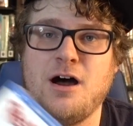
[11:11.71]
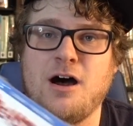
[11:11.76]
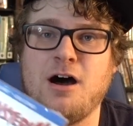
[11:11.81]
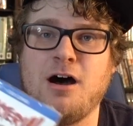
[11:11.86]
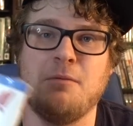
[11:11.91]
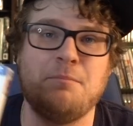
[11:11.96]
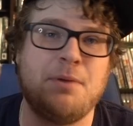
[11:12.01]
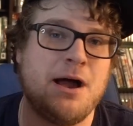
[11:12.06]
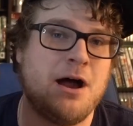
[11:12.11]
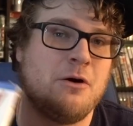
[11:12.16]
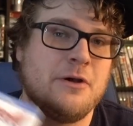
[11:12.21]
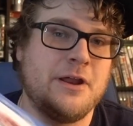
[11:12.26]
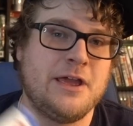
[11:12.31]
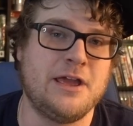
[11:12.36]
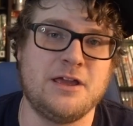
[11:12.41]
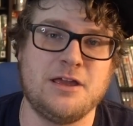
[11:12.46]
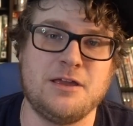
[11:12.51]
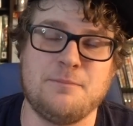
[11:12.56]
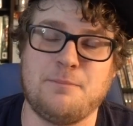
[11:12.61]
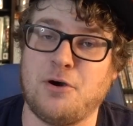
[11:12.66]
about
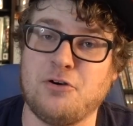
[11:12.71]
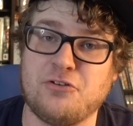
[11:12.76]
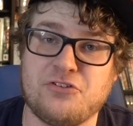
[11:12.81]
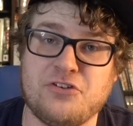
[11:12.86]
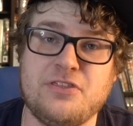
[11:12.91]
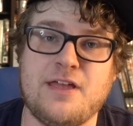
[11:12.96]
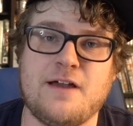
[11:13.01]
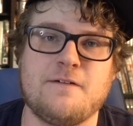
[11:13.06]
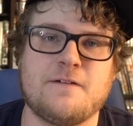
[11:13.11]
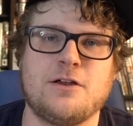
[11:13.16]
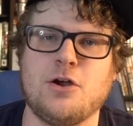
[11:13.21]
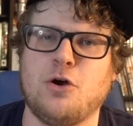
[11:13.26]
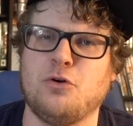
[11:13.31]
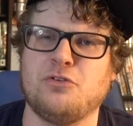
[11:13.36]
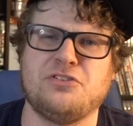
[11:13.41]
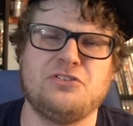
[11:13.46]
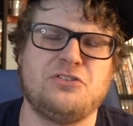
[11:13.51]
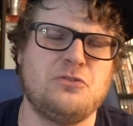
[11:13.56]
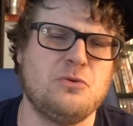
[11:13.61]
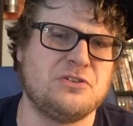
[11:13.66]
a person that goes
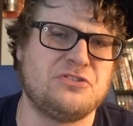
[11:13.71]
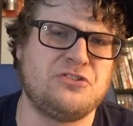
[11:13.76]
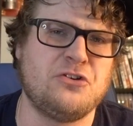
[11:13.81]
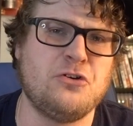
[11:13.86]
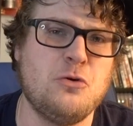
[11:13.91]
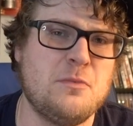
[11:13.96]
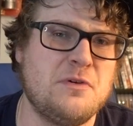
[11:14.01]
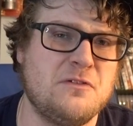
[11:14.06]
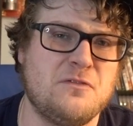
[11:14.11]
into a tomb